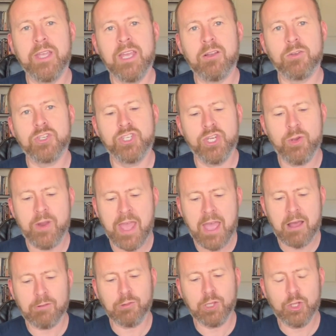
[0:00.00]
it'll shoot
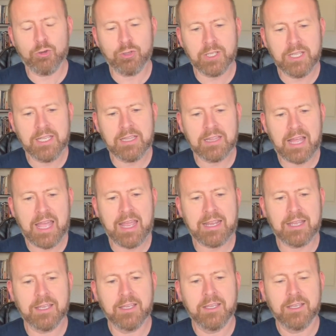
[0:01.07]
out literally like
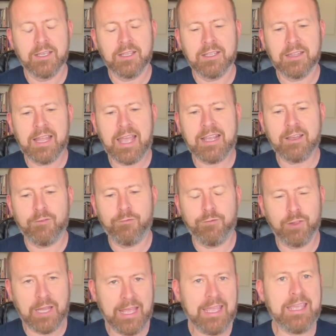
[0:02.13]
a
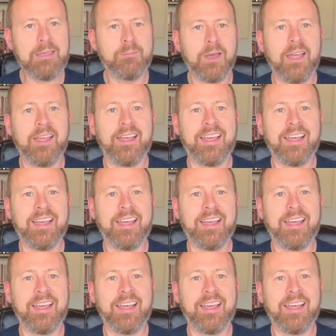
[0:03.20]
flame,